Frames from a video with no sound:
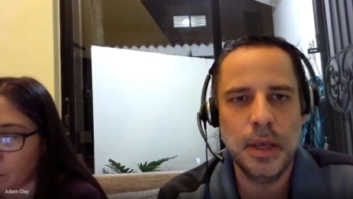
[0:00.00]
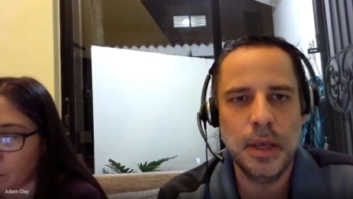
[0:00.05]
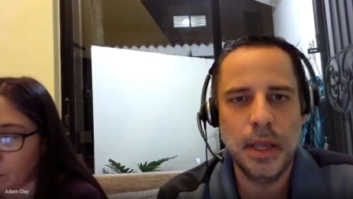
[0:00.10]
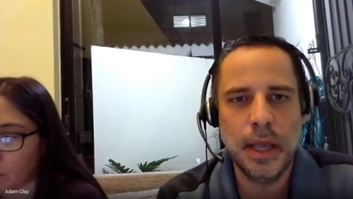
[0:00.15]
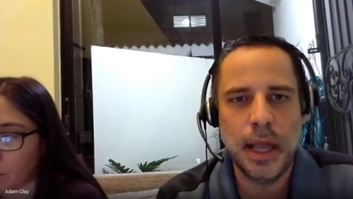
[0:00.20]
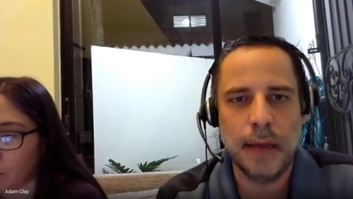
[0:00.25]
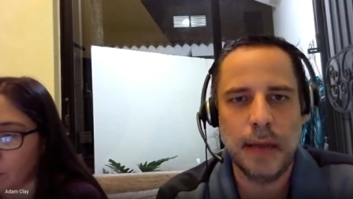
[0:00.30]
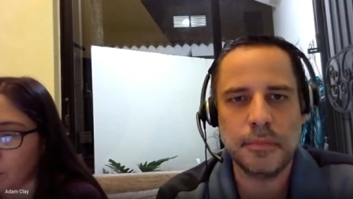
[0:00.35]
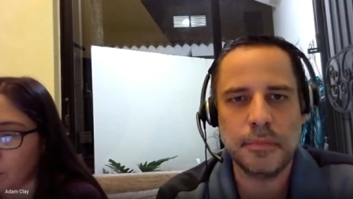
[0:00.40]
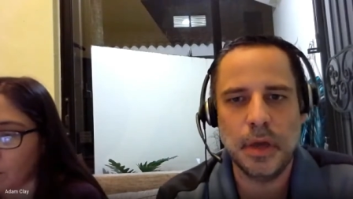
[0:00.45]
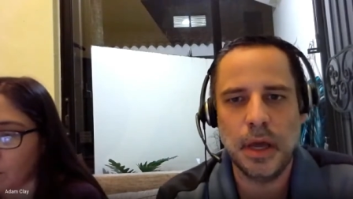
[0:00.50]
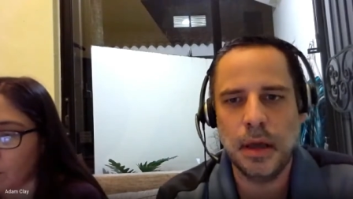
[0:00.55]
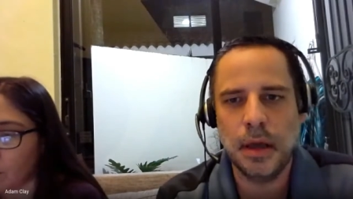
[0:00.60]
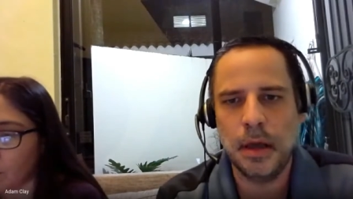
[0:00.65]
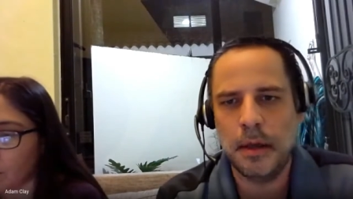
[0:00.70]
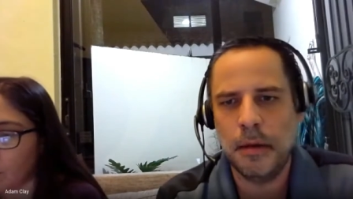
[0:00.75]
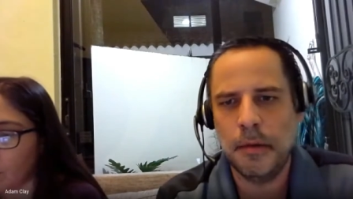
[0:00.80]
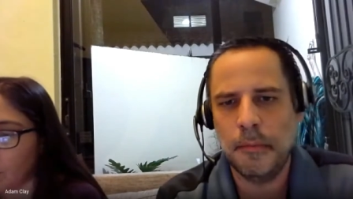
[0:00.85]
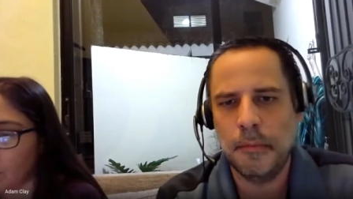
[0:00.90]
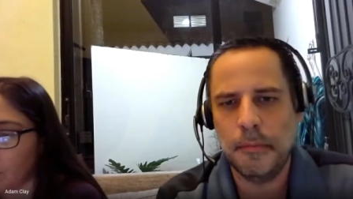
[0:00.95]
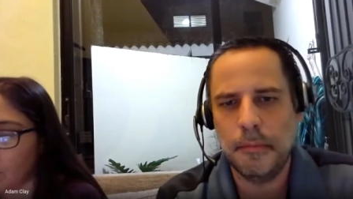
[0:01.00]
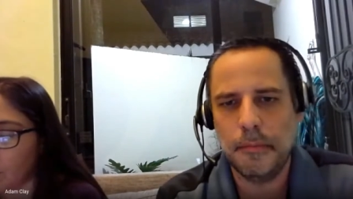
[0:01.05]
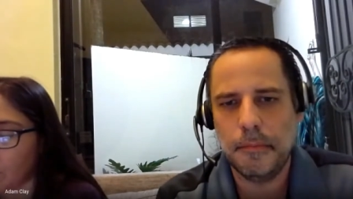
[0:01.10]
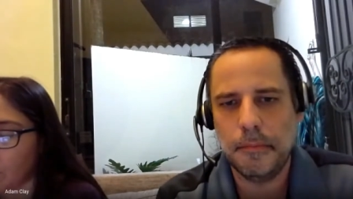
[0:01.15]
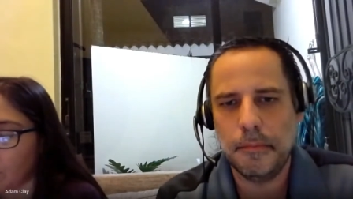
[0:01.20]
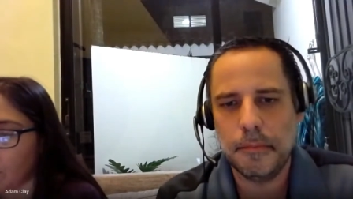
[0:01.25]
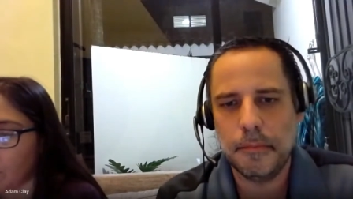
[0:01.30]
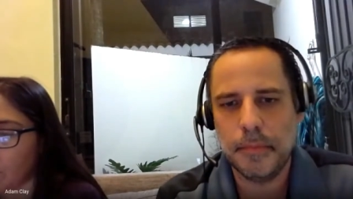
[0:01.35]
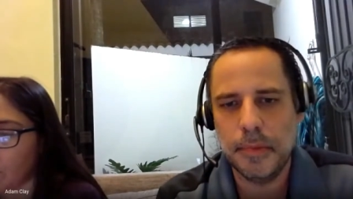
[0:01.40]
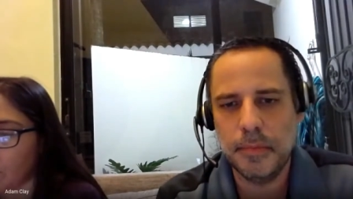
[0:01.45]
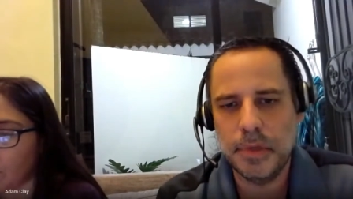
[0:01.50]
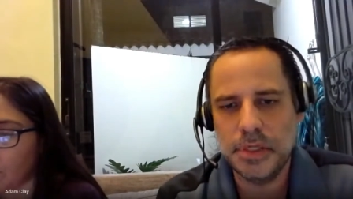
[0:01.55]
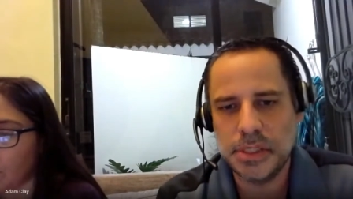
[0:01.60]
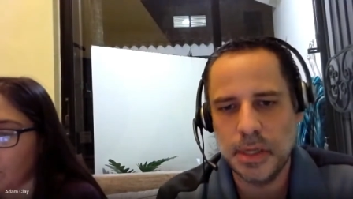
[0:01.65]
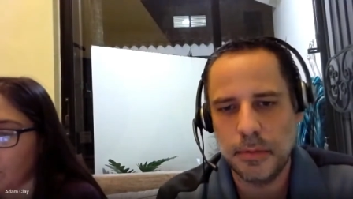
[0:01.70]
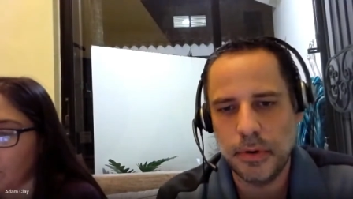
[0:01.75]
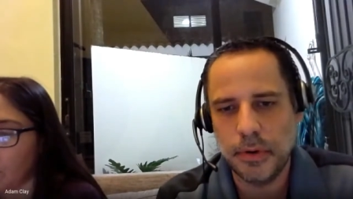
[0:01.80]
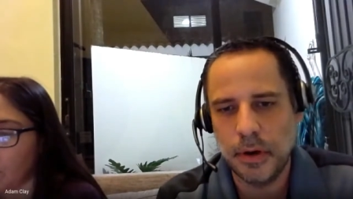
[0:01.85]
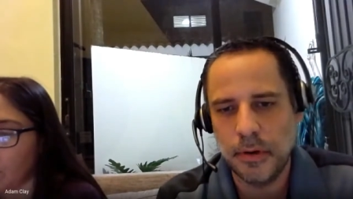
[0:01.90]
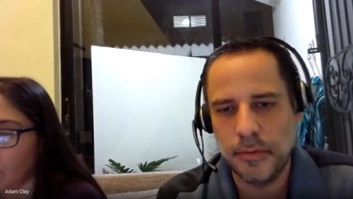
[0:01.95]
Let me
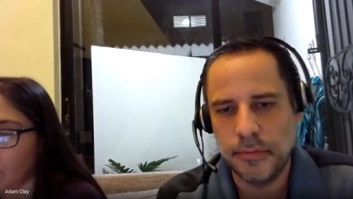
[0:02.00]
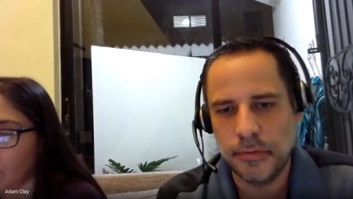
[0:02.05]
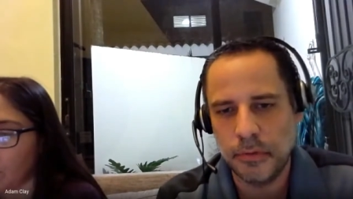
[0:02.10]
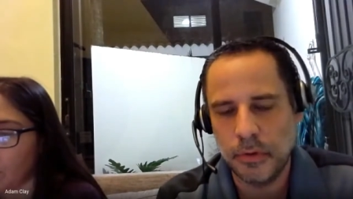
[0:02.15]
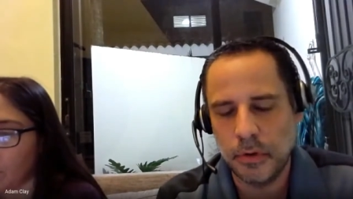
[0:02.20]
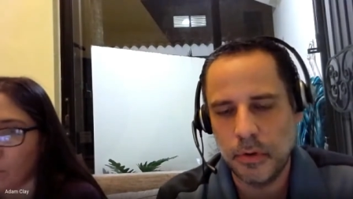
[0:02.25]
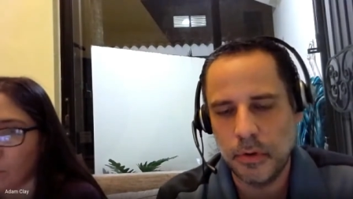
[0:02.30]
jump over real quick.